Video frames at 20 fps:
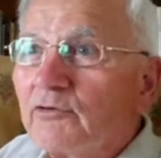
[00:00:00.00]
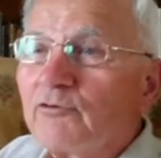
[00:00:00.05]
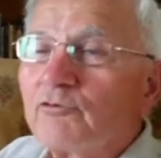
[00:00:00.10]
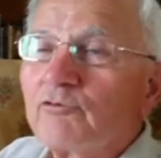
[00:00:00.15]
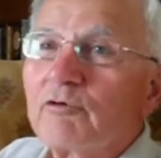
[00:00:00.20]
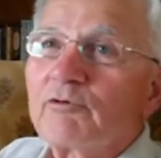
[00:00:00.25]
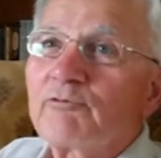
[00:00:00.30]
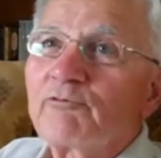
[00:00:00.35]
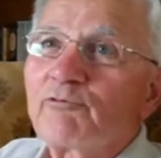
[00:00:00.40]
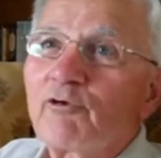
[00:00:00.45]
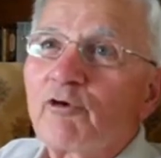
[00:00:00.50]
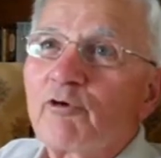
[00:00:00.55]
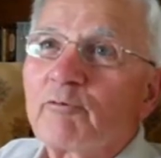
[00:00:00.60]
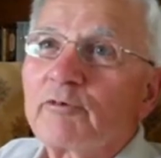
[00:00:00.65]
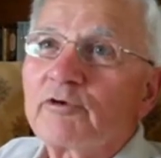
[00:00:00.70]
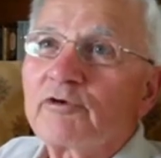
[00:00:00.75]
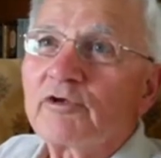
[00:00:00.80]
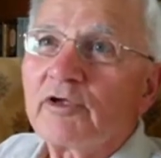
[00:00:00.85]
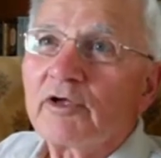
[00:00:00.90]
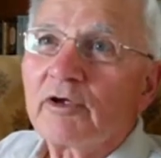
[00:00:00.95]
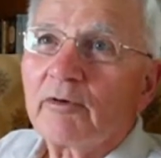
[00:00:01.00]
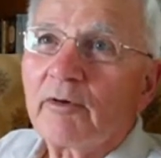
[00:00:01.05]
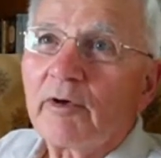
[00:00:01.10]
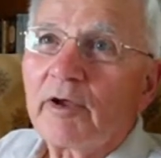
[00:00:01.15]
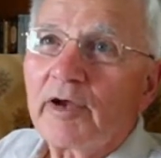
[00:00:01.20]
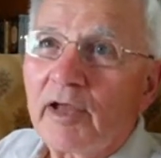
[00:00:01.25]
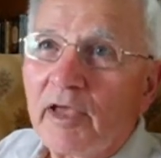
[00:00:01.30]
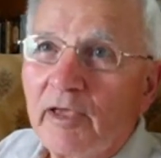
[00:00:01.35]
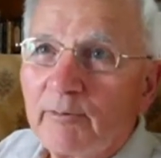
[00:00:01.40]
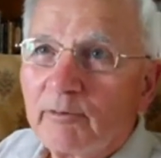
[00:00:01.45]
due to infirmity, are
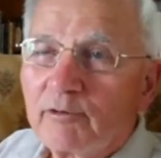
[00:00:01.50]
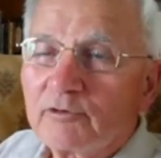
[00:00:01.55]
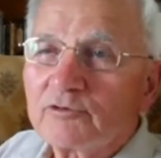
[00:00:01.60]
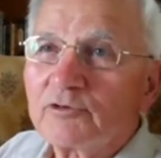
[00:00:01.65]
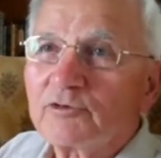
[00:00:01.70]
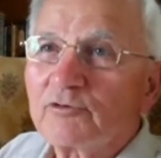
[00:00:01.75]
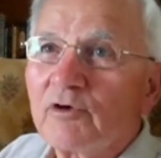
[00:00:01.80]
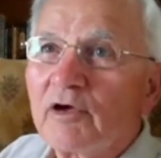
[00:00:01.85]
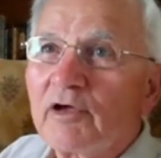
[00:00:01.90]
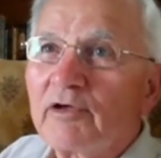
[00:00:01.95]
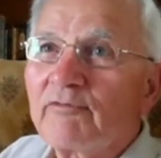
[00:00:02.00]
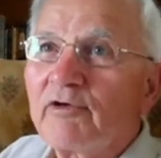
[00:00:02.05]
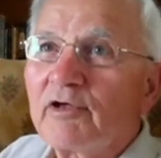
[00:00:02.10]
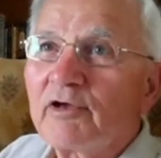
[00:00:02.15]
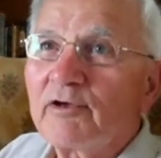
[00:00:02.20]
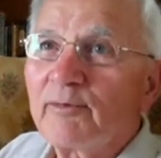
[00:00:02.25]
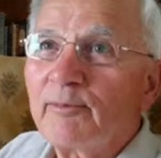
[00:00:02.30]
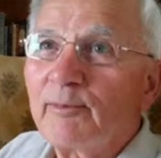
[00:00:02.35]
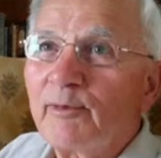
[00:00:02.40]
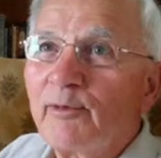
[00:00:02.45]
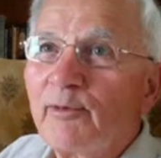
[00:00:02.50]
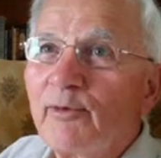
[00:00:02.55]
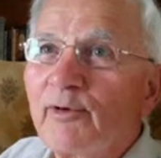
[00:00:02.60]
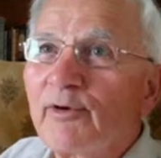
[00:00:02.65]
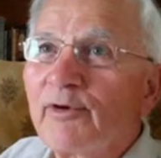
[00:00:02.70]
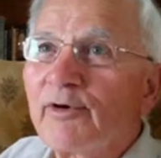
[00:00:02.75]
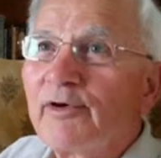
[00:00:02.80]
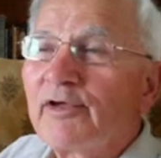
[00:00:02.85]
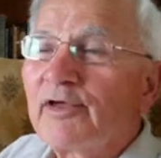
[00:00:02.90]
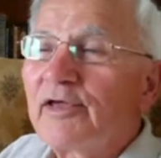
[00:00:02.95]
unable to drive
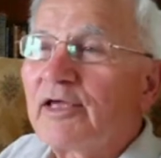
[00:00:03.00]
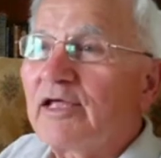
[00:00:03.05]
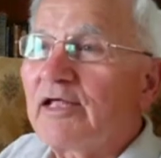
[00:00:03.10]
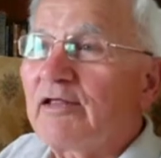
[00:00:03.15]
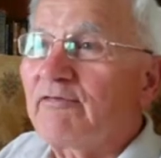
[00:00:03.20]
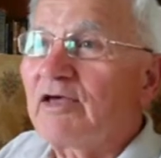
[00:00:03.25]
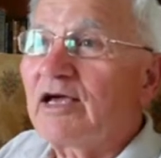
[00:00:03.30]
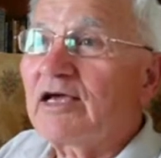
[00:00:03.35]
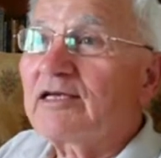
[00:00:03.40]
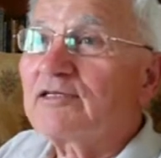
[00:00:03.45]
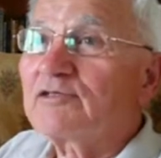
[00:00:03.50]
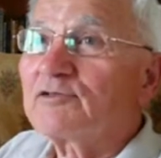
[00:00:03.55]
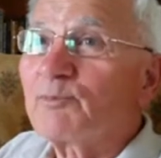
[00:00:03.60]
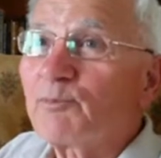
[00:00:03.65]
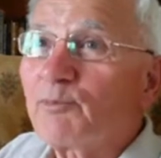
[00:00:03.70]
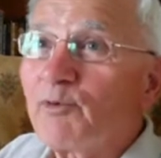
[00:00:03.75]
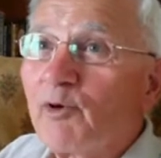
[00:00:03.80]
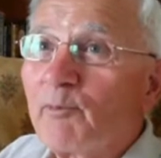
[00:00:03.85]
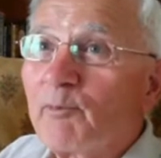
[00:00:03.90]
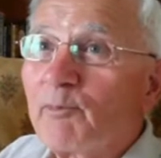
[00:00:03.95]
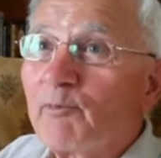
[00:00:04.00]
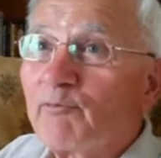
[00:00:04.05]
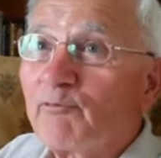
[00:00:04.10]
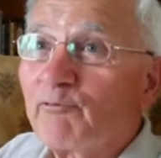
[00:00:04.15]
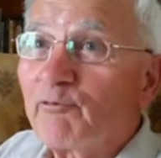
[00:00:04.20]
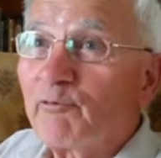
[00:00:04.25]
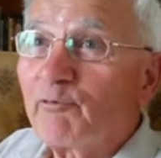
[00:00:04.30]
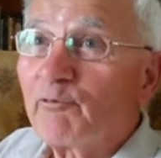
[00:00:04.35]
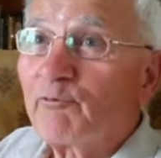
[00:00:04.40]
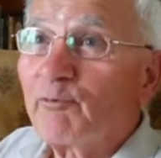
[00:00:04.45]
anymore. That is a problem
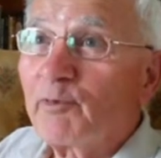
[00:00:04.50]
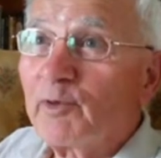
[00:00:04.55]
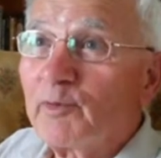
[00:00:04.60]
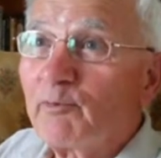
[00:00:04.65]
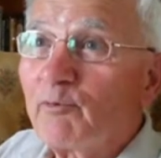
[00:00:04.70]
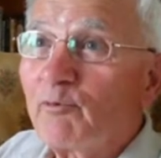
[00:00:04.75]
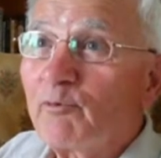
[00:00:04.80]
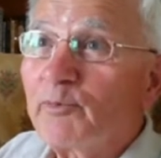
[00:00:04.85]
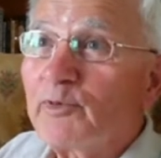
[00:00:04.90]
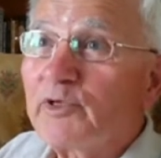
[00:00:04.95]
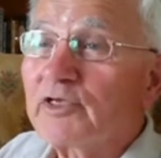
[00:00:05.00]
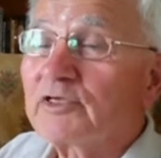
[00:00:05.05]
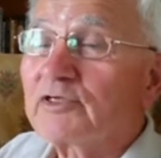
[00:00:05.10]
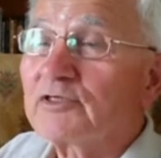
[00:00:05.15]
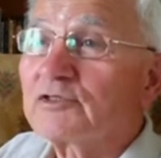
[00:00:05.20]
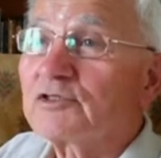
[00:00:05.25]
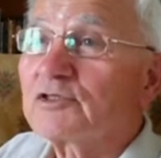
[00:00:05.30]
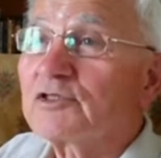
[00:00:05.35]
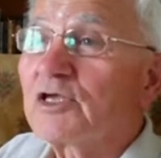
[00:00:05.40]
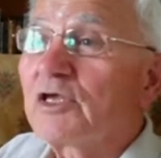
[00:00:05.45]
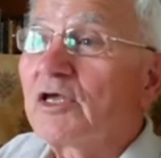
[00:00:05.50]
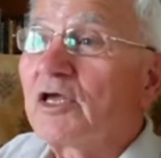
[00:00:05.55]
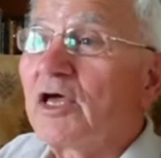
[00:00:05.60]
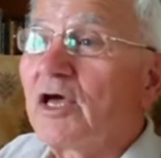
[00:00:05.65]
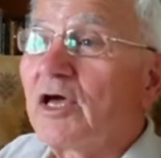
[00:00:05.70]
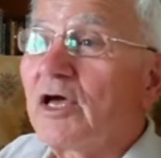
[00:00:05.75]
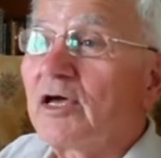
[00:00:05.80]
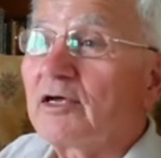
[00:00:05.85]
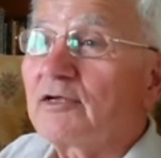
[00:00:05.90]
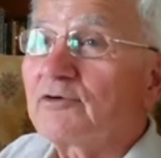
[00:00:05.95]
for people because
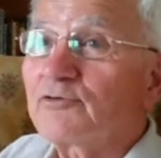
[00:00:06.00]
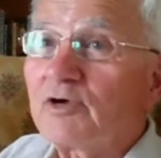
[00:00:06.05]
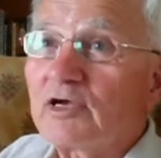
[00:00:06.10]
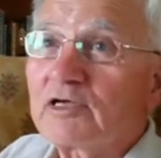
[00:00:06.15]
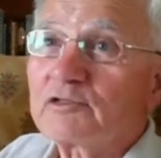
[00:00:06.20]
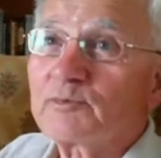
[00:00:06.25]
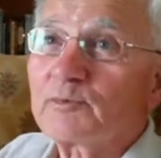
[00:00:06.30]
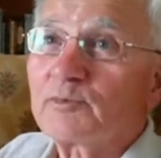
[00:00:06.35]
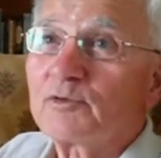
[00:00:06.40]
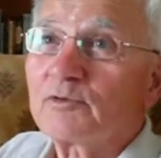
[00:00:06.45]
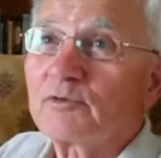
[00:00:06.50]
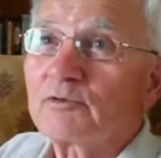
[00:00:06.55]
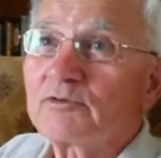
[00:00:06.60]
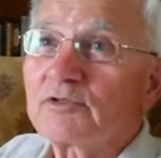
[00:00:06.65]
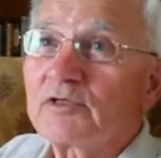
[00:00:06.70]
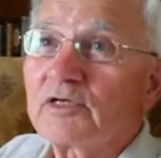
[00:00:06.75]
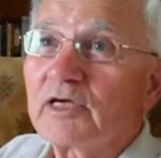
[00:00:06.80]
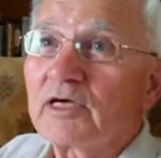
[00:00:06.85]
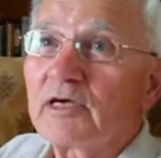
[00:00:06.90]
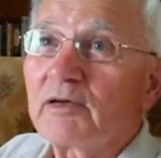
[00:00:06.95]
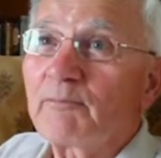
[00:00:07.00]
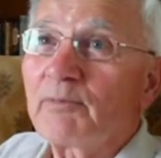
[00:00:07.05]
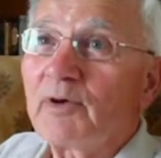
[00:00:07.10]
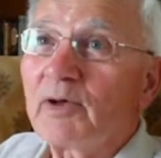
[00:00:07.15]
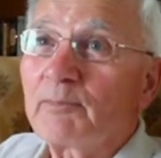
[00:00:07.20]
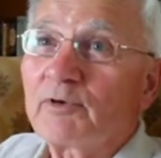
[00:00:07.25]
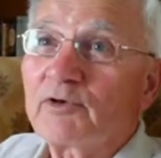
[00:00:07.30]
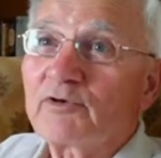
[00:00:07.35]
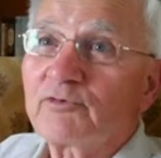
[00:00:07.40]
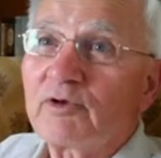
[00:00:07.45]
uh, transport, uh,
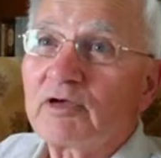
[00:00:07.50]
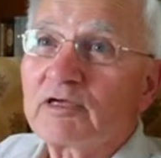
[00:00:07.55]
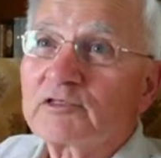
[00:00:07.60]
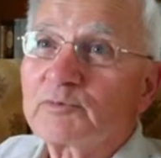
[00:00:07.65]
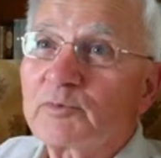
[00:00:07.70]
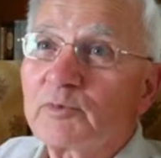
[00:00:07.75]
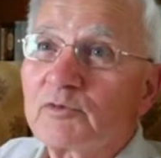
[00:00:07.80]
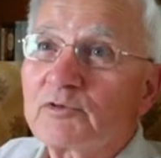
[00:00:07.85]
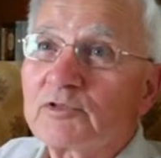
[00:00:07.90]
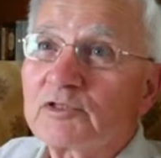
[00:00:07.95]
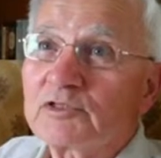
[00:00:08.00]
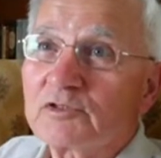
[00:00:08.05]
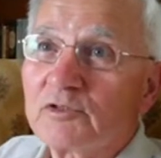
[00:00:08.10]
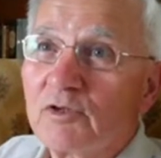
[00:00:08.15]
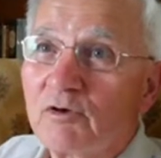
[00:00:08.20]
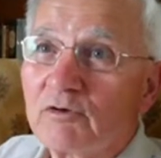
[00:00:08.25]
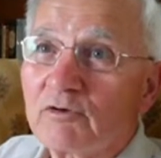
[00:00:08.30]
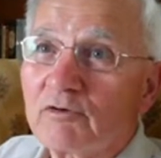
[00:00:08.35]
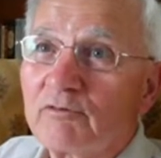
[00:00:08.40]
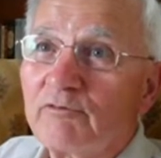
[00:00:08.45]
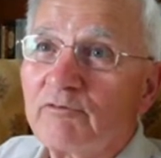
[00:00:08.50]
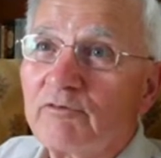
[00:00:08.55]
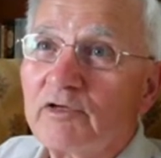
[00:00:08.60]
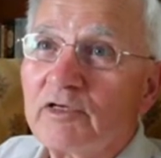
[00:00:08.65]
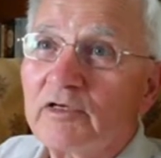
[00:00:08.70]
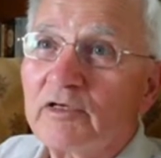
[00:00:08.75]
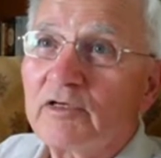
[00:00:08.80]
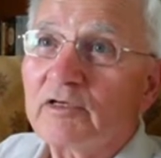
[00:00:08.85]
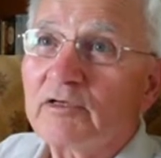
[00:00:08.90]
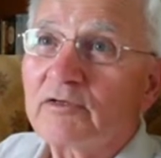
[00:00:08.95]
public transport, is not
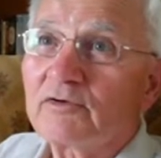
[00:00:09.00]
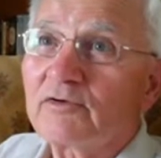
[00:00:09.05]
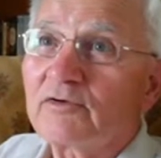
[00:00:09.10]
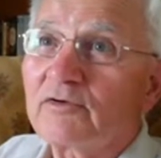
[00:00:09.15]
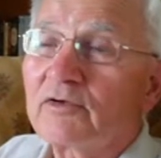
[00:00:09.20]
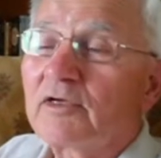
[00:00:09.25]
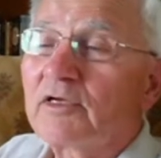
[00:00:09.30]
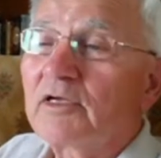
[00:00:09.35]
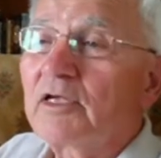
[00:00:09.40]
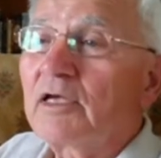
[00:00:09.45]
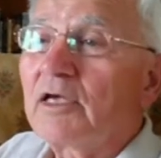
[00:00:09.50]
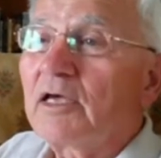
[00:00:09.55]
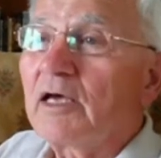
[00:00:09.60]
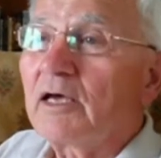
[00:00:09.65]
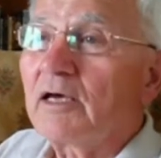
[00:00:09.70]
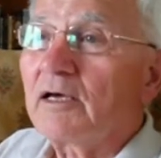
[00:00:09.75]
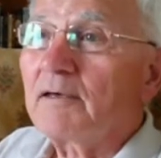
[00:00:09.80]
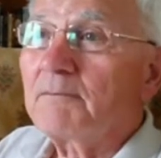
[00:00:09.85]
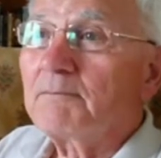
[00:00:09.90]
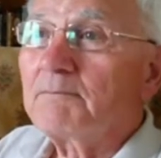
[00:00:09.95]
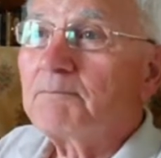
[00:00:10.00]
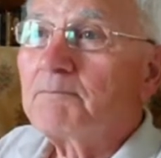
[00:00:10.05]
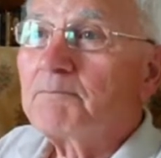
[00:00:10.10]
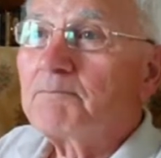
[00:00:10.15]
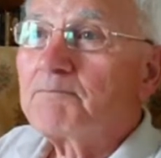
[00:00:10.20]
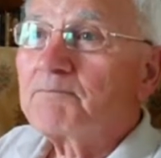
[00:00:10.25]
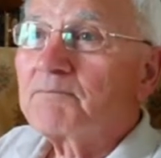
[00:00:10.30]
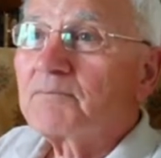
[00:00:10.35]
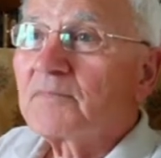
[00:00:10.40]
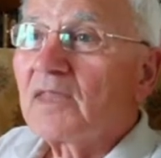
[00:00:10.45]
convenient. Um,